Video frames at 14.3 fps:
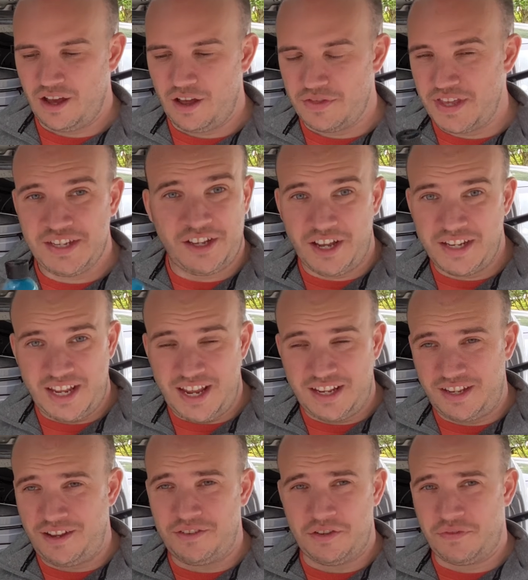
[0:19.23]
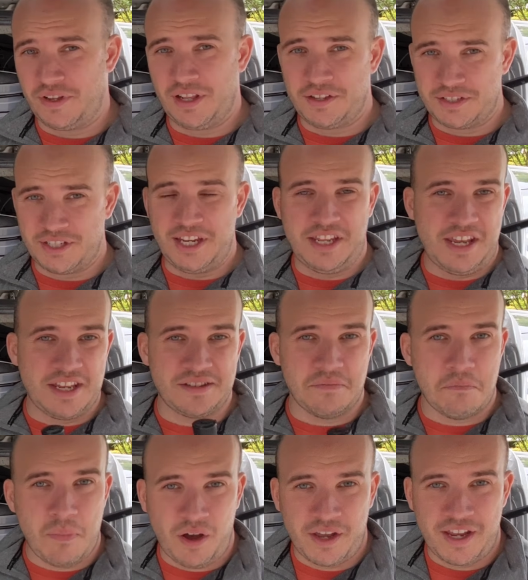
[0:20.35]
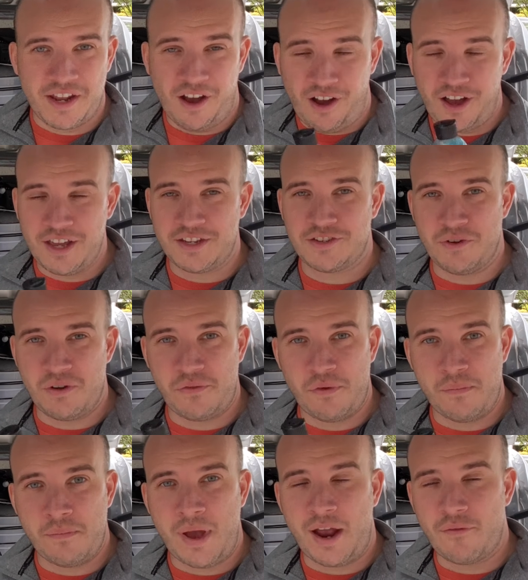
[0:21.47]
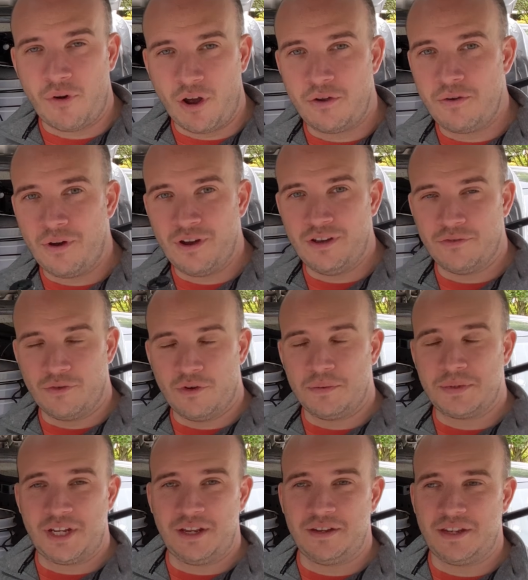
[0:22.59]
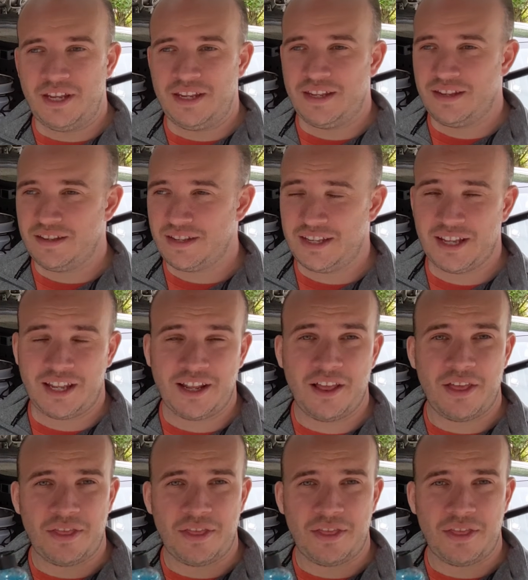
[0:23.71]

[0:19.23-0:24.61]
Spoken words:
This idea to use it for glass cleaning isn't mine. I saw it from Matt Rowe over at Obsidian Detailing.